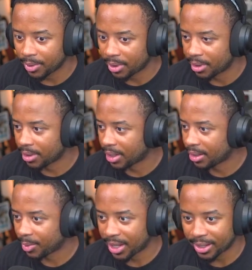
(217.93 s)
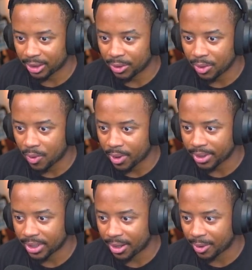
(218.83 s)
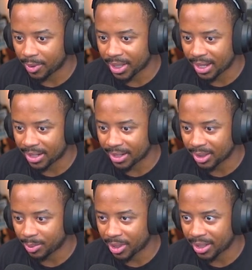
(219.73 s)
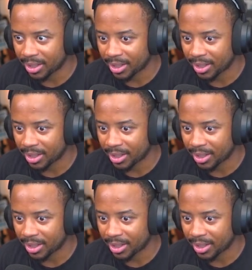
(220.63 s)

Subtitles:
All right, we got 2 coins. I don't know what that does, but